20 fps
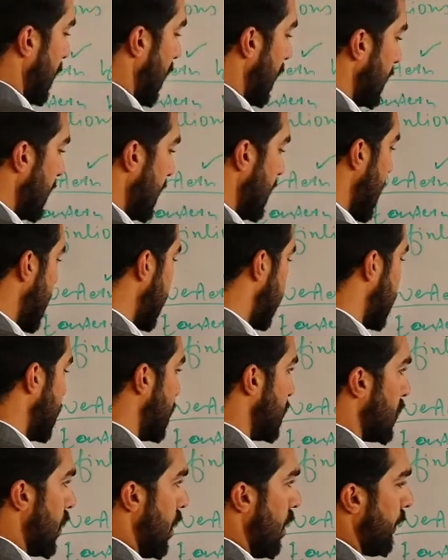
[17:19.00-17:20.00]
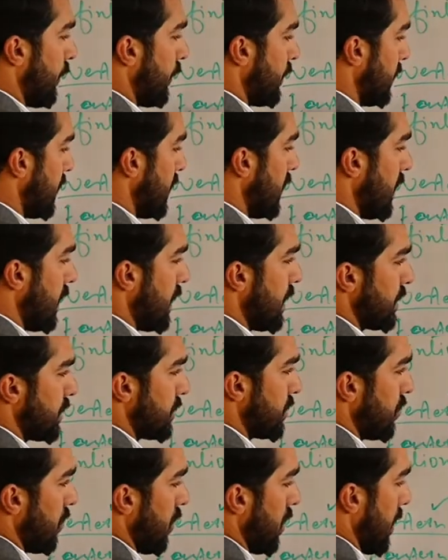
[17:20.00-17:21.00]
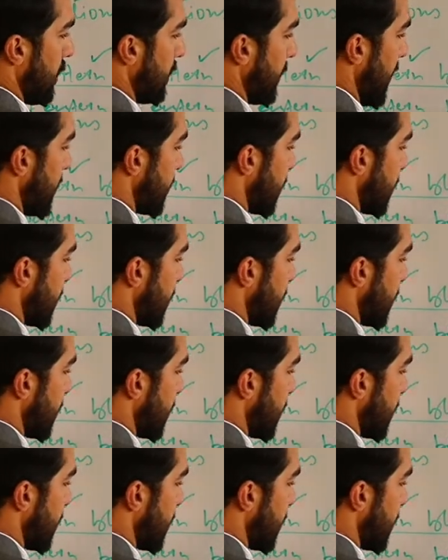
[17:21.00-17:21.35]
all the nations of the East Europe, they